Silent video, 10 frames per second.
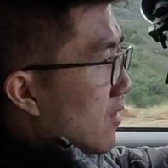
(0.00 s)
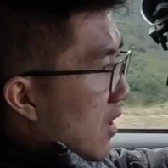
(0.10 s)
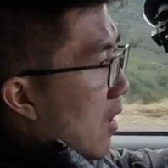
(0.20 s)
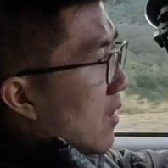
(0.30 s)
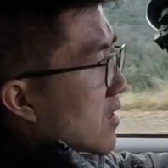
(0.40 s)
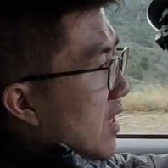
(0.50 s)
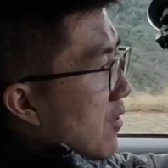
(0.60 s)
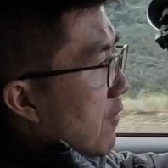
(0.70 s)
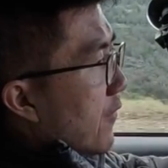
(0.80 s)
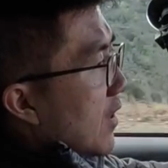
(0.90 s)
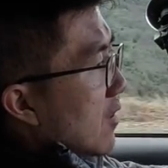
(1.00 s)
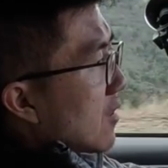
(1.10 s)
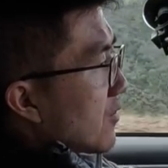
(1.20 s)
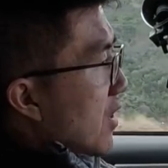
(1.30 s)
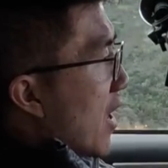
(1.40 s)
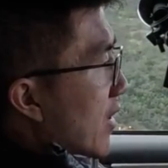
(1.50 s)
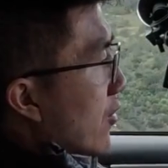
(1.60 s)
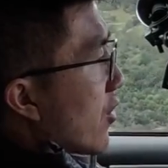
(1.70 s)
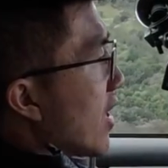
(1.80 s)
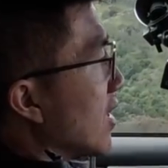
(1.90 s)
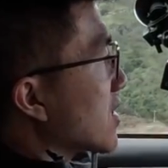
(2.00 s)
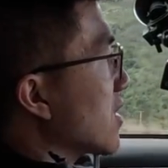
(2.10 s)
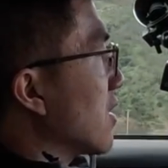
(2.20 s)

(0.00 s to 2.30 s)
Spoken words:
The on-center feel, not great.